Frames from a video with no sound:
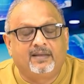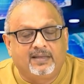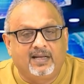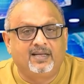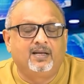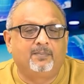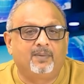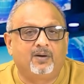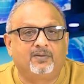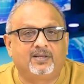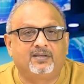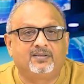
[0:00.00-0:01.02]
Think
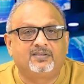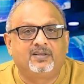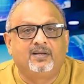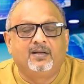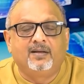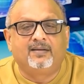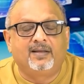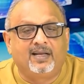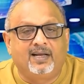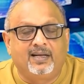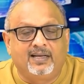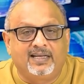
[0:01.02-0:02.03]
about it, sir.
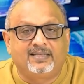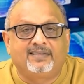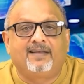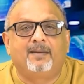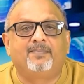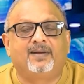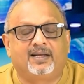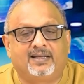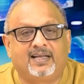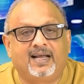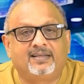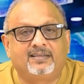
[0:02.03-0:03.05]
There is something
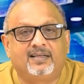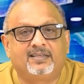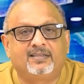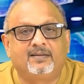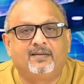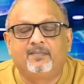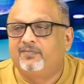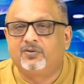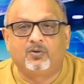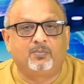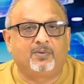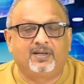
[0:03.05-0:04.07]
like this.
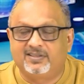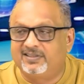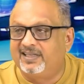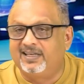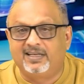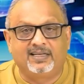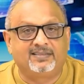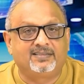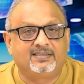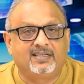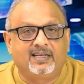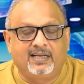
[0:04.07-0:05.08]
You will say it's
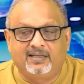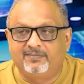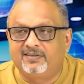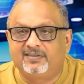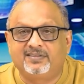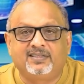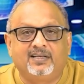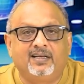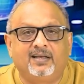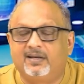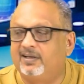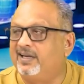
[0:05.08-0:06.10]
the 11th
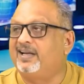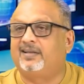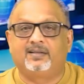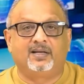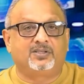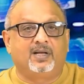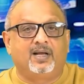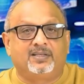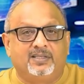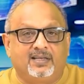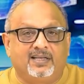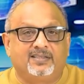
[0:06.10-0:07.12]
city and the
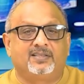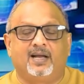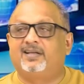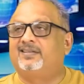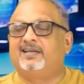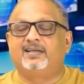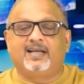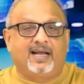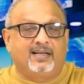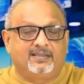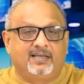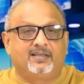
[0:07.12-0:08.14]
judge is rising
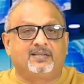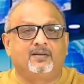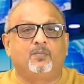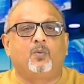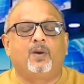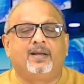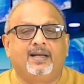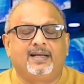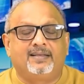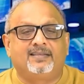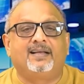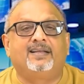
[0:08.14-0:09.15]
like this. What
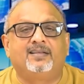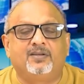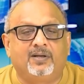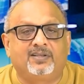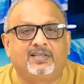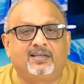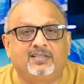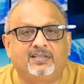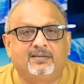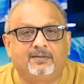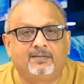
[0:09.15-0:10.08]
is this nonsense?